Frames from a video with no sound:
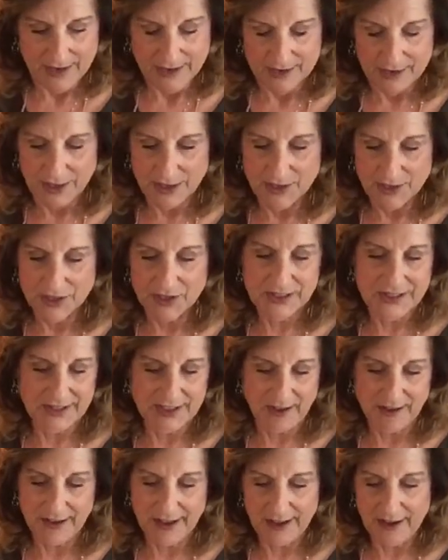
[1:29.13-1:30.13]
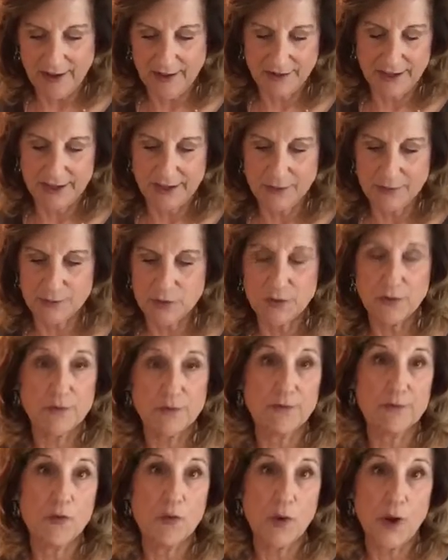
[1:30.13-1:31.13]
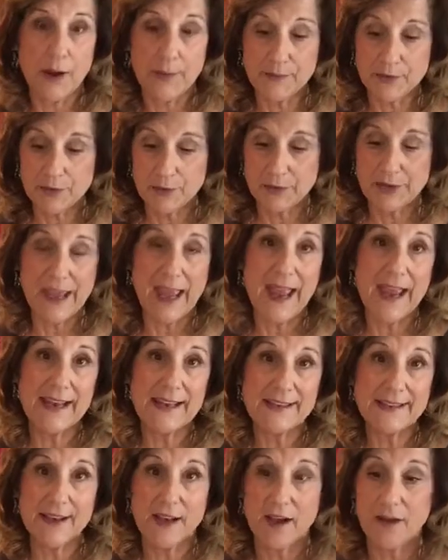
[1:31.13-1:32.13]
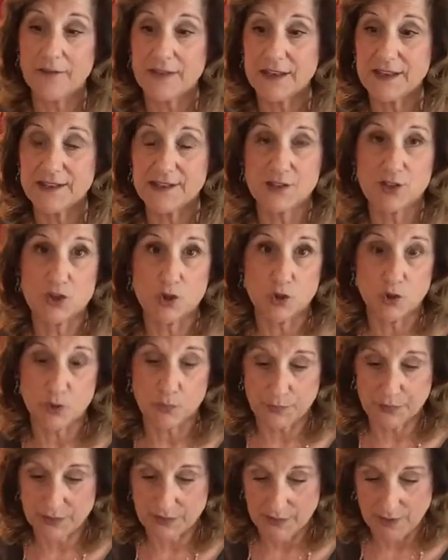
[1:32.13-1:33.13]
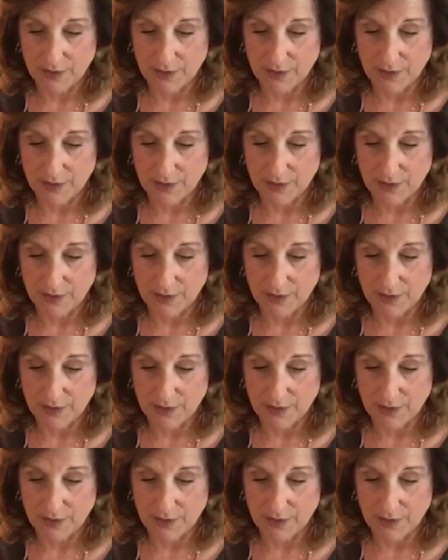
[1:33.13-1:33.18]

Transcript: So I just start out, I'm doing 8 of these scoops,